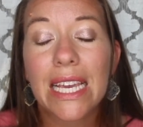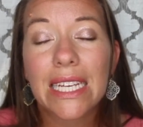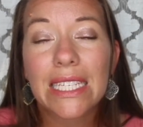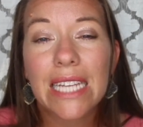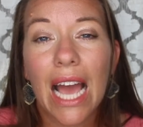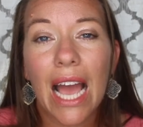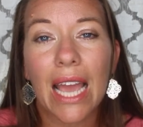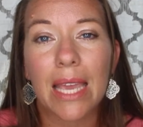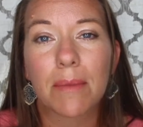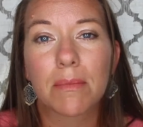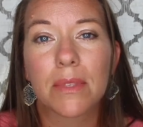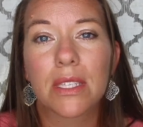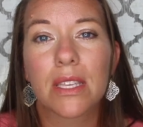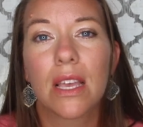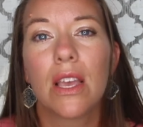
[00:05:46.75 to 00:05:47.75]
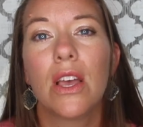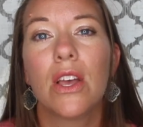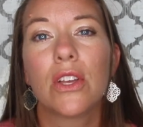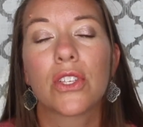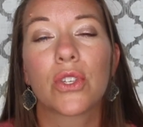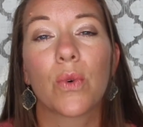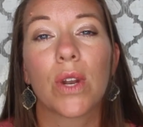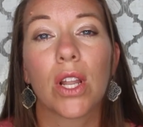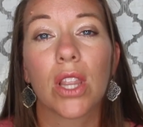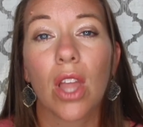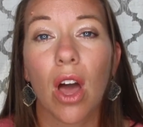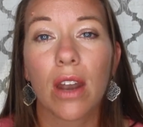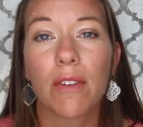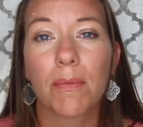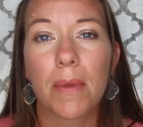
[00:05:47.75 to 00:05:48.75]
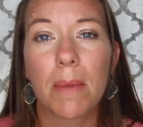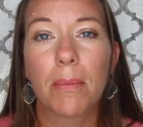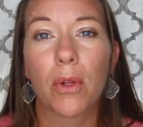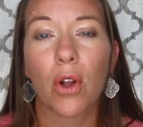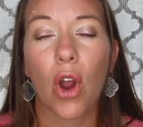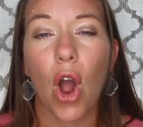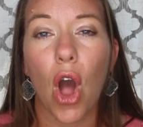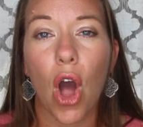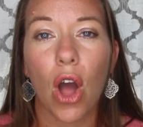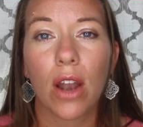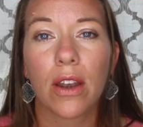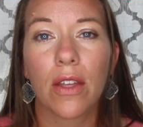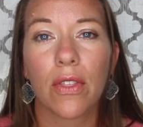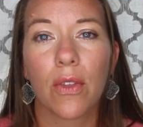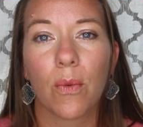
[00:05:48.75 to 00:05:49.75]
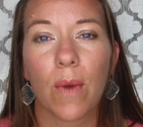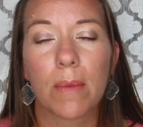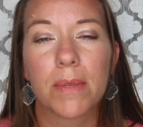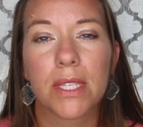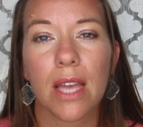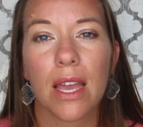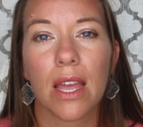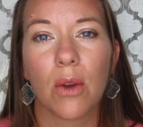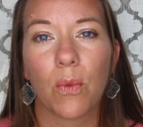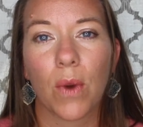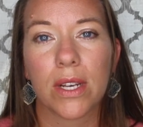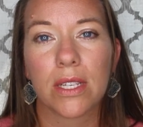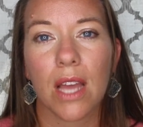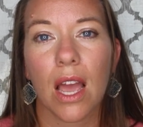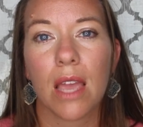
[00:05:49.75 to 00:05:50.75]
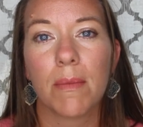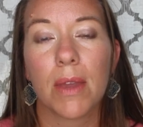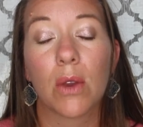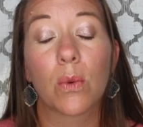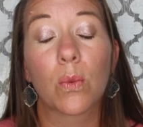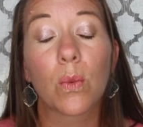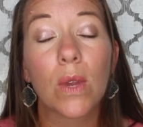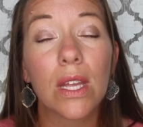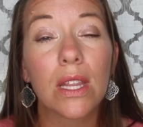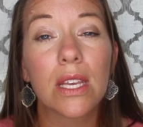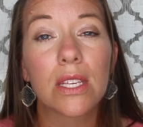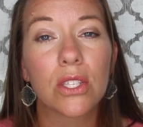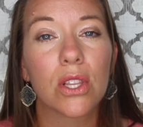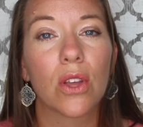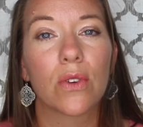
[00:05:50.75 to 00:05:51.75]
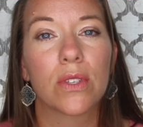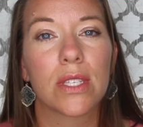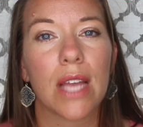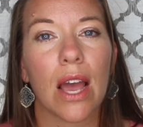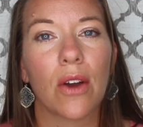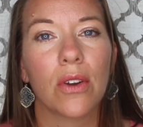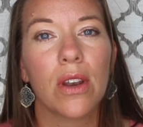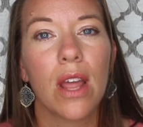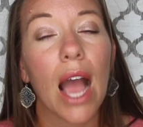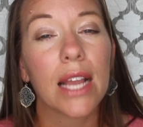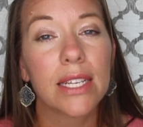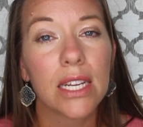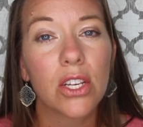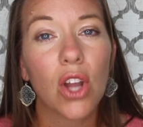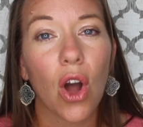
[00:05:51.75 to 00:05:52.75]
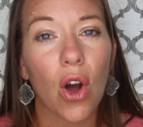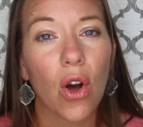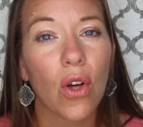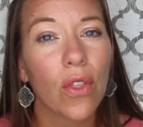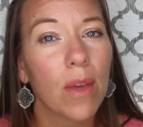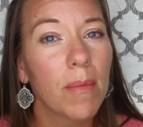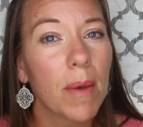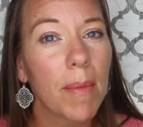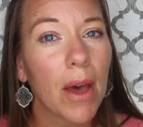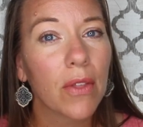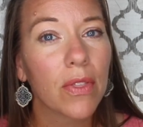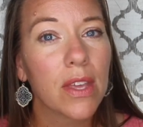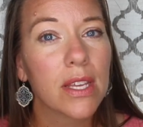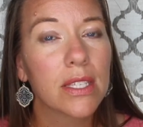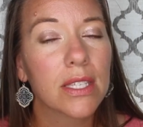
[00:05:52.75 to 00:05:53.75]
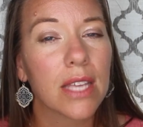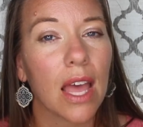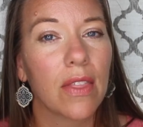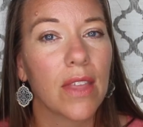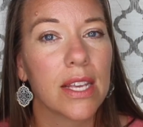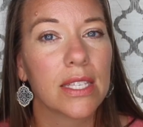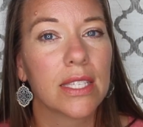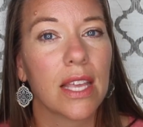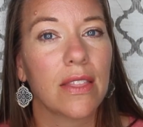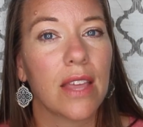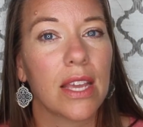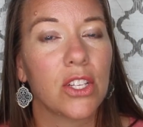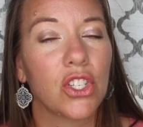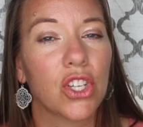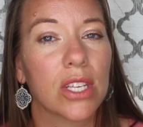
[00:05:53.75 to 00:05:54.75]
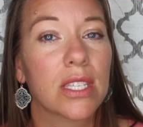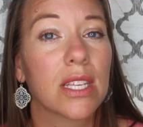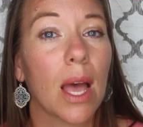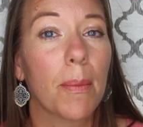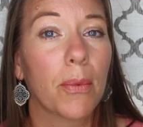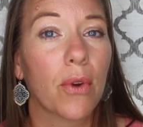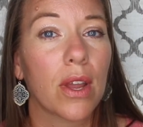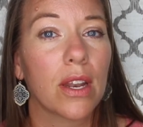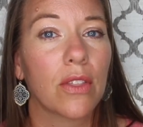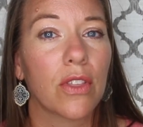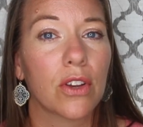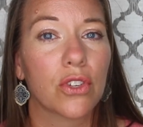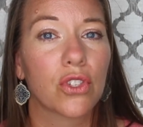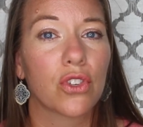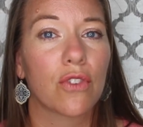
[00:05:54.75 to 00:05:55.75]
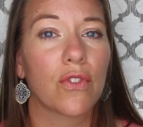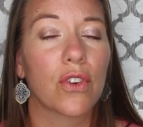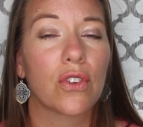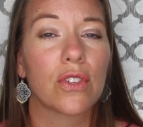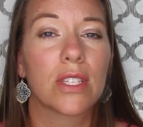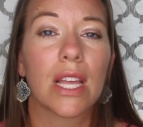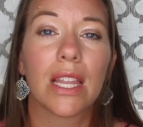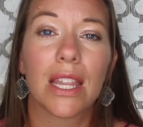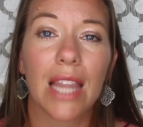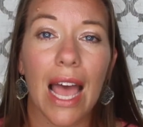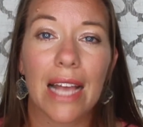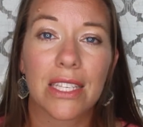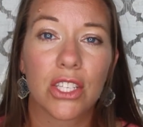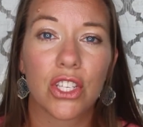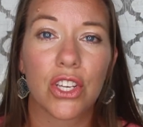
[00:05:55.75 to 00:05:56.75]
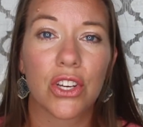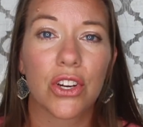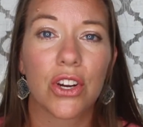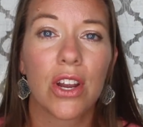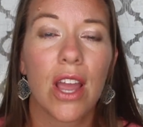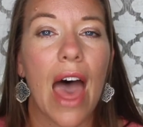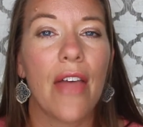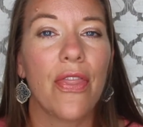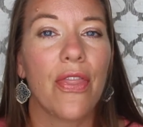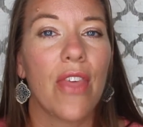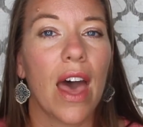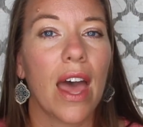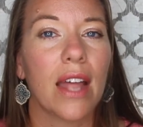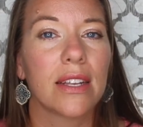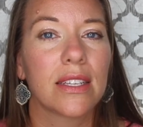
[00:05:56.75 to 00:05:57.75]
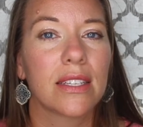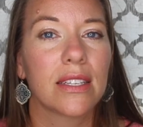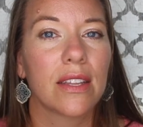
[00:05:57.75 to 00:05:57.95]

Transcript: times. So when a lot of people are on the website at one time, it really slows down. I did call them about this, and they said they just upgraded their servers last year and that